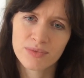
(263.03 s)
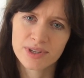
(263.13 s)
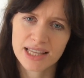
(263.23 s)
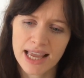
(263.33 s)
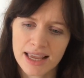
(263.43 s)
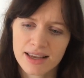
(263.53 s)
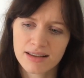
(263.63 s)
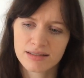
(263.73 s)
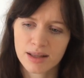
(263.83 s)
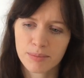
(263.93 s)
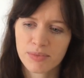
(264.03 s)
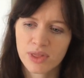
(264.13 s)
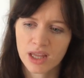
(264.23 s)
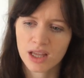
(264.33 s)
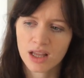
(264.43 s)
say
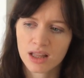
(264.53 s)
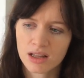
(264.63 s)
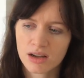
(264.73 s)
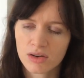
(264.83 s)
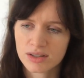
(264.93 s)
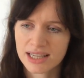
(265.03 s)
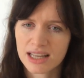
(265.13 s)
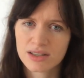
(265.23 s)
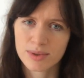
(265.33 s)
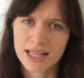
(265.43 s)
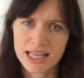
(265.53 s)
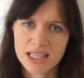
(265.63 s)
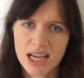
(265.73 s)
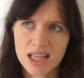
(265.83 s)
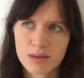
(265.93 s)
something that goes against what they
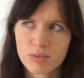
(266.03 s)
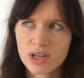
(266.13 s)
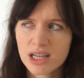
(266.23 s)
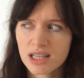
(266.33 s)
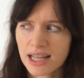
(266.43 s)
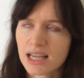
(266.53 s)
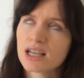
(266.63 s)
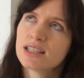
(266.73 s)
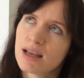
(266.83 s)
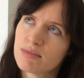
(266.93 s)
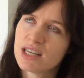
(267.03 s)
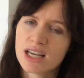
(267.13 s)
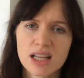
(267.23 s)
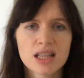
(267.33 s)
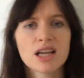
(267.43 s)
say, they're pretty like
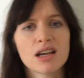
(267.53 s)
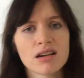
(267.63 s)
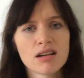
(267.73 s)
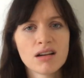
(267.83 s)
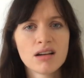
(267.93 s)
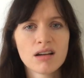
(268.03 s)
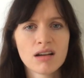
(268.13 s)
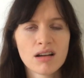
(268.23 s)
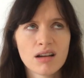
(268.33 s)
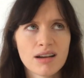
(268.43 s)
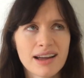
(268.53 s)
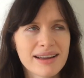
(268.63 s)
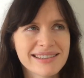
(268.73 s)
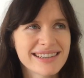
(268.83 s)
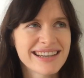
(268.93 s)
accepting, and
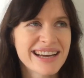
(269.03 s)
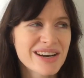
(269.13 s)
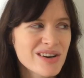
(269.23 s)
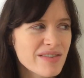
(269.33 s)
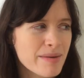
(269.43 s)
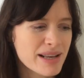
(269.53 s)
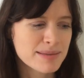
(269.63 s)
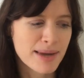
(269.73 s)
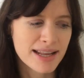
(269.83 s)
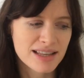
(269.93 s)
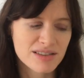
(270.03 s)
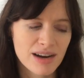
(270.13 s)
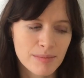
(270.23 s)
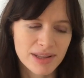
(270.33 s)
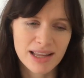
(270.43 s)
I don't know if I'm explaining this
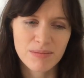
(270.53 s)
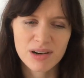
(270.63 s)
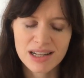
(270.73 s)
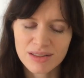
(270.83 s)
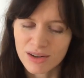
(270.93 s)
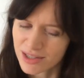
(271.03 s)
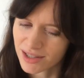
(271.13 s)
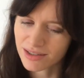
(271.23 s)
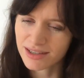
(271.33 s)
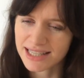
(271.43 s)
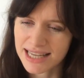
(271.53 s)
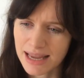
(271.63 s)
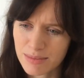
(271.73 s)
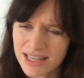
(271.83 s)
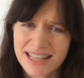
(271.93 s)
right, but they're pretty logical, it
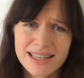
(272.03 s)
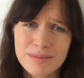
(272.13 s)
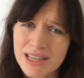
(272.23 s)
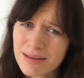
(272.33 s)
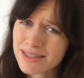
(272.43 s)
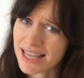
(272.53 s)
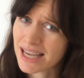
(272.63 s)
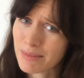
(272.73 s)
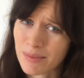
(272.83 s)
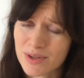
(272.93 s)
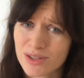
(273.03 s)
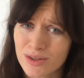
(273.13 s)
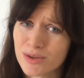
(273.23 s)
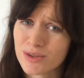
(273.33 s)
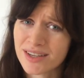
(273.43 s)
seems, and sometimes they come up with
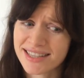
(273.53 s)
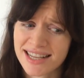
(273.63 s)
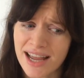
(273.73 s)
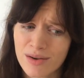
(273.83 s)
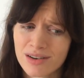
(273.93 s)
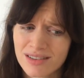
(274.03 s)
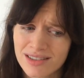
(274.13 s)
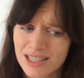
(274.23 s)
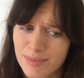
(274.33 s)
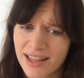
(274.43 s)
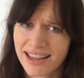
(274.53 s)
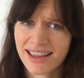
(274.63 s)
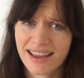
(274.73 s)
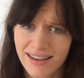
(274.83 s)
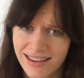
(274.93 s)
solutions and I would just be like,
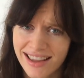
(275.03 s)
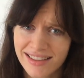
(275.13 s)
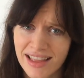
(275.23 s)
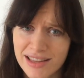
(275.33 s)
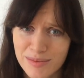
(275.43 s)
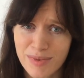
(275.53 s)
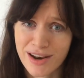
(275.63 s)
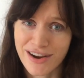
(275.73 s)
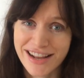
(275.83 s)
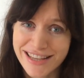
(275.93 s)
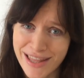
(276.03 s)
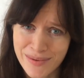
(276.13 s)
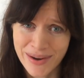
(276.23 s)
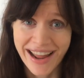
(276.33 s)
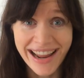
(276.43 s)
yeah kid, that's a better idea
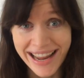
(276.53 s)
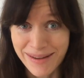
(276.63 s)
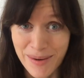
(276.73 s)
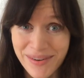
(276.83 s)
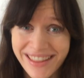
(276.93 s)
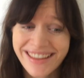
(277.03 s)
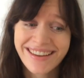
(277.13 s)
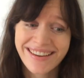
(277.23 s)
than what I came up with.